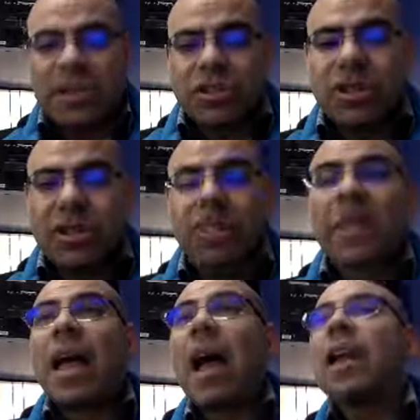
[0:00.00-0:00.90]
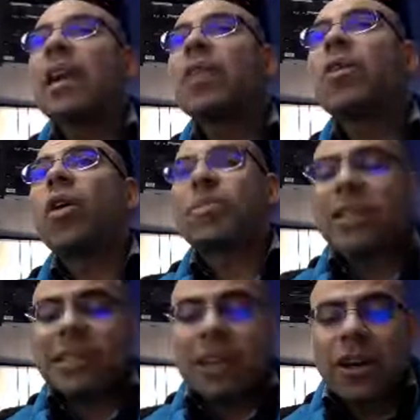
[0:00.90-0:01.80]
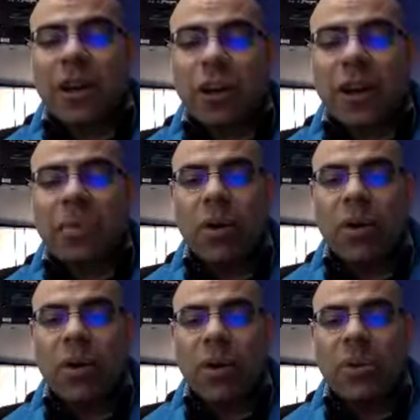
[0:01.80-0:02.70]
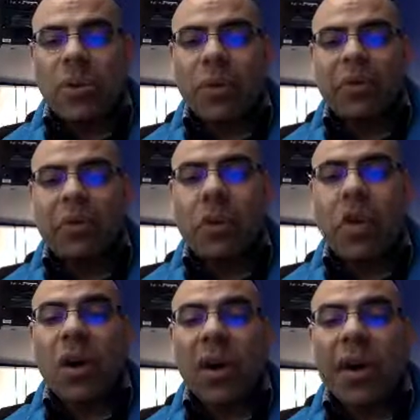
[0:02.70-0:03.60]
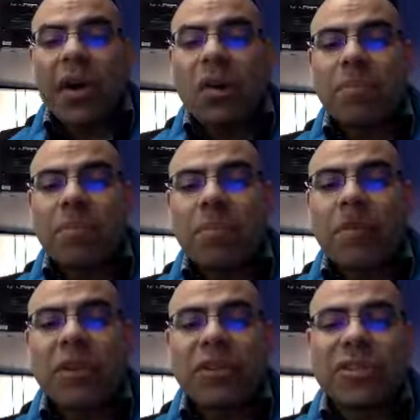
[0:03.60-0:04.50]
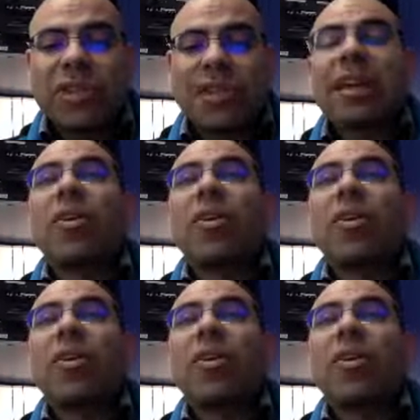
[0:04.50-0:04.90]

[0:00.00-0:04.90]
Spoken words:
G. Another option is that I look at what note we've got and I move the notes so that they